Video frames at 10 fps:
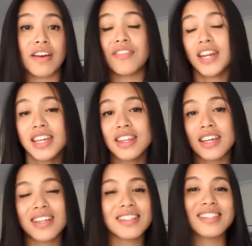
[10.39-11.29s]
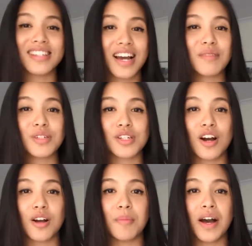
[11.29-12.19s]
if anything, is the time to
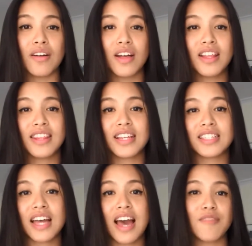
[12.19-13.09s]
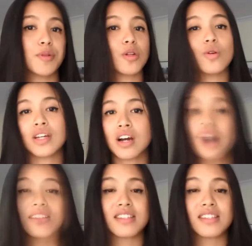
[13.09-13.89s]
talk about things that have been going on.